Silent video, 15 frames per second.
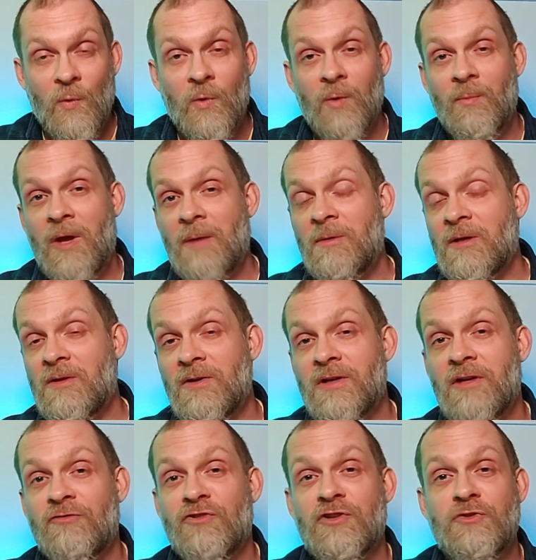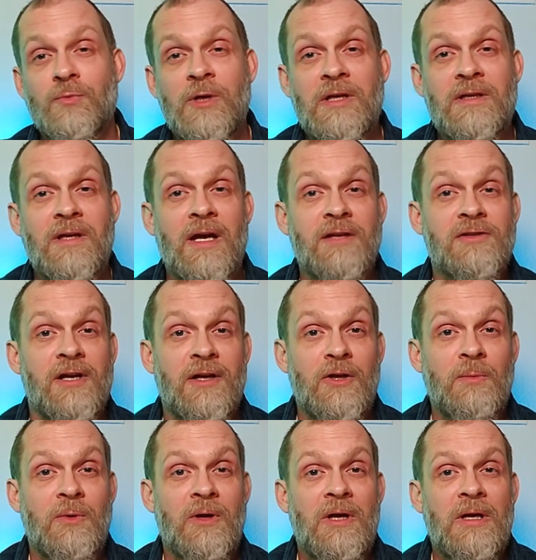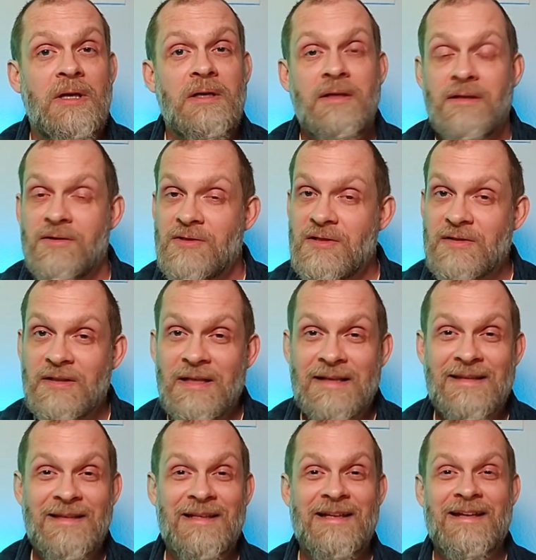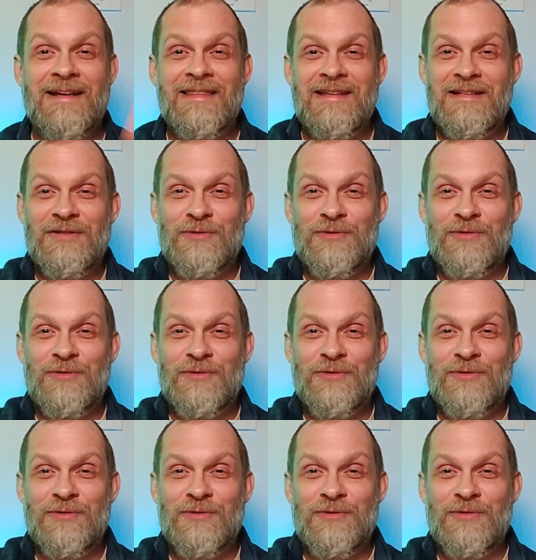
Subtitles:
or maybe looking for SuiteDash help, just click the link in the